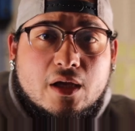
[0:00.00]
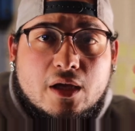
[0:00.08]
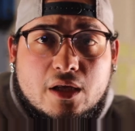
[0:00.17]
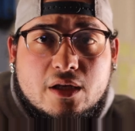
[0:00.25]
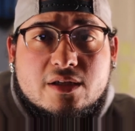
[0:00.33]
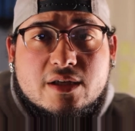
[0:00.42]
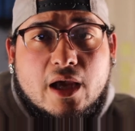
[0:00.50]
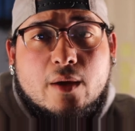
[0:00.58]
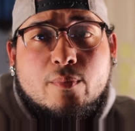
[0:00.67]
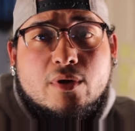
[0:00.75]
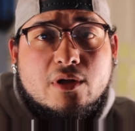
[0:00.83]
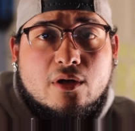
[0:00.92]
It is a
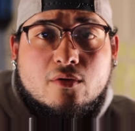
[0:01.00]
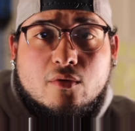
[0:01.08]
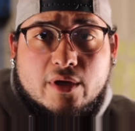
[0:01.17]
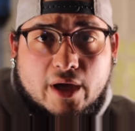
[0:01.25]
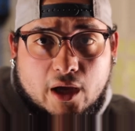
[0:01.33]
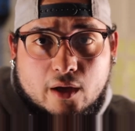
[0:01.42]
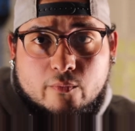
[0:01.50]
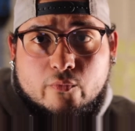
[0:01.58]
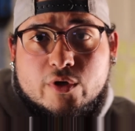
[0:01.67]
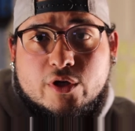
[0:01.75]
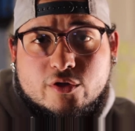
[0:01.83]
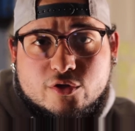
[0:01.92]
political game
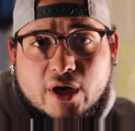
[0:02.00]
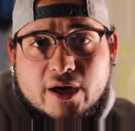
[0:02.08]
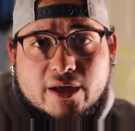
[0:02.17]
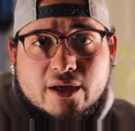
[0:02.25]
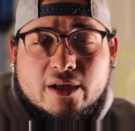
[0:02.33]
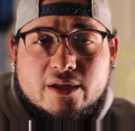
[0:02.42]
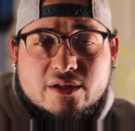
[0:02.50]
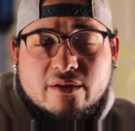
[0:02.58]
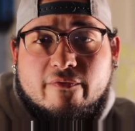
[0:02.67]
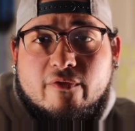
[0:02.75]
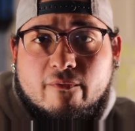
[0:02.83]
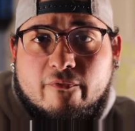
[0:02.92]
when you try to get into the
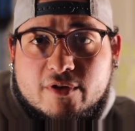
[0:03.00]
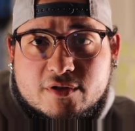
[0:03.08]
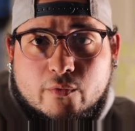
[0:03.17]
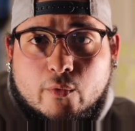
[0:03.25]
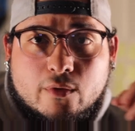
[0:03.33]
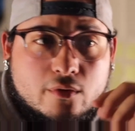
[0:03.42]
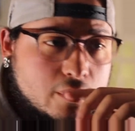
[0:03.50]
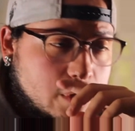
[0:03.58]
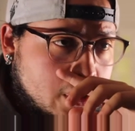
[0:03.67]
film festival world.